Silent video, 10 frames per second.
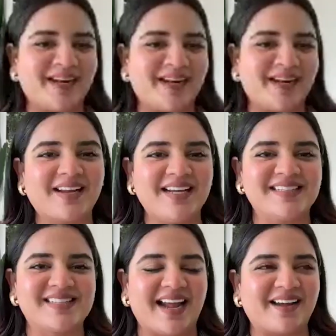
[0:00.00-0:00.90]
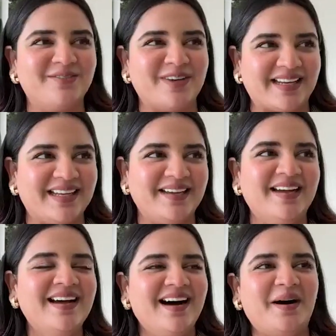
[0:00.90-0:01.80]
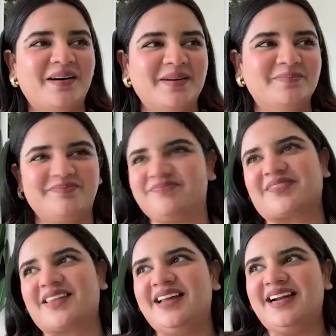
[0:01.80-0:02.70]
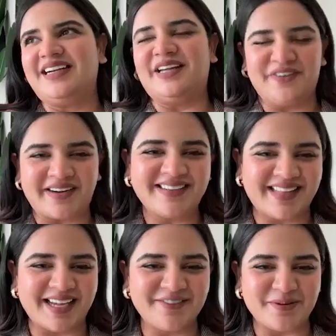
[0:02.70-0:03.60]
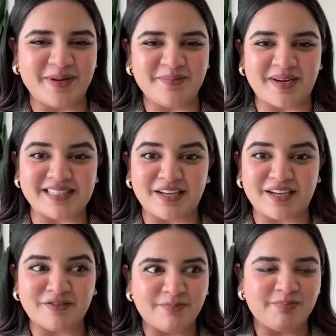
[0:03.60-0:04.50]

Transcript: work is like a very difficult thing for me, because I've